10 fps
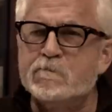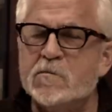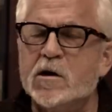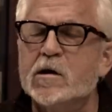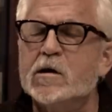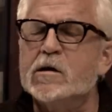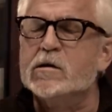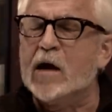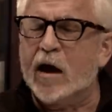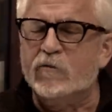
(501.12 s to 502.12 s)
tricky.
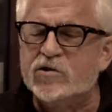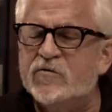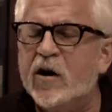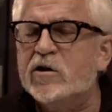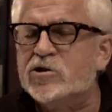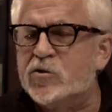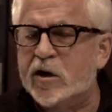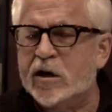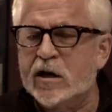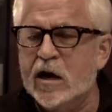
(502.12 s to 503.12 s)
Yeah, it was very
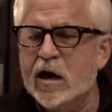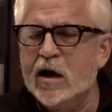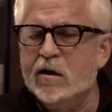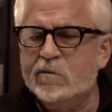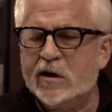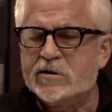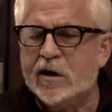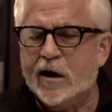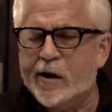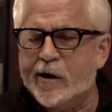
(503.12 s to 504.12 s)
tricky, but
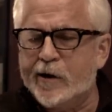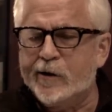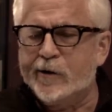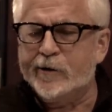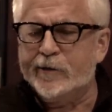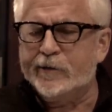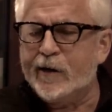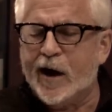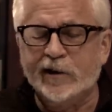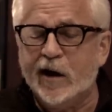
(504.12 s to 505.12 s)
uh,
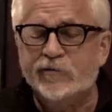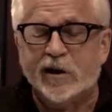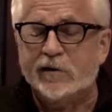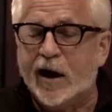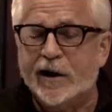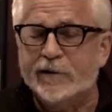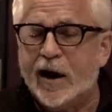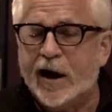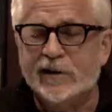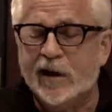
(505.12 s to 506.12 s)
I loved it. I
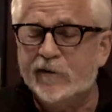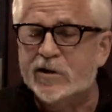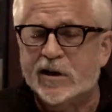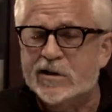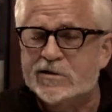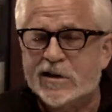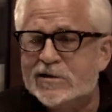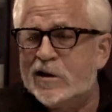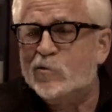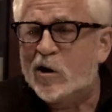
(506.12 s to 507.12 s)
I loved it because it
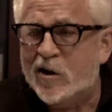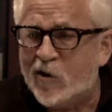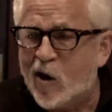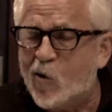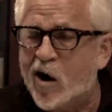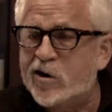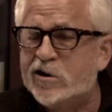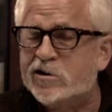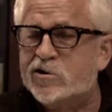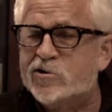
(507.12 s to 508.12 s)
did whatever I
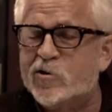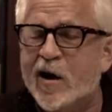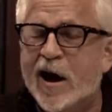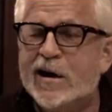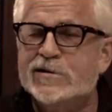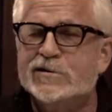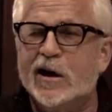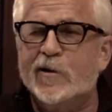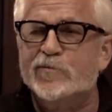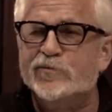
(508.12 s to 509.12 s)
wanted it to do, and
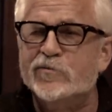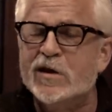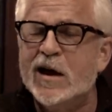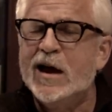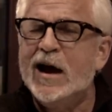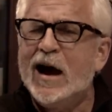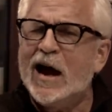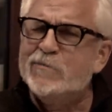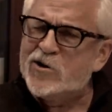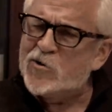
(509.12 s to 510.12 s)
um,
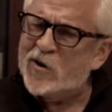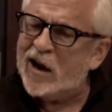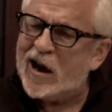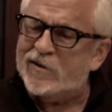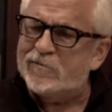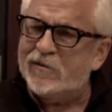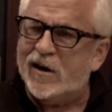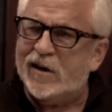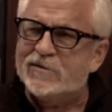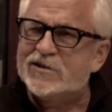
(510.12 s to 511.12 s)
I'd been doing a lot of
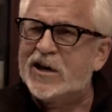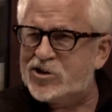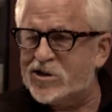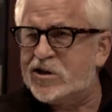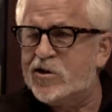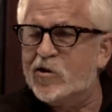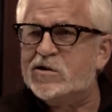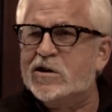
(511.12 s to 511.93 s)
uh, sessions in those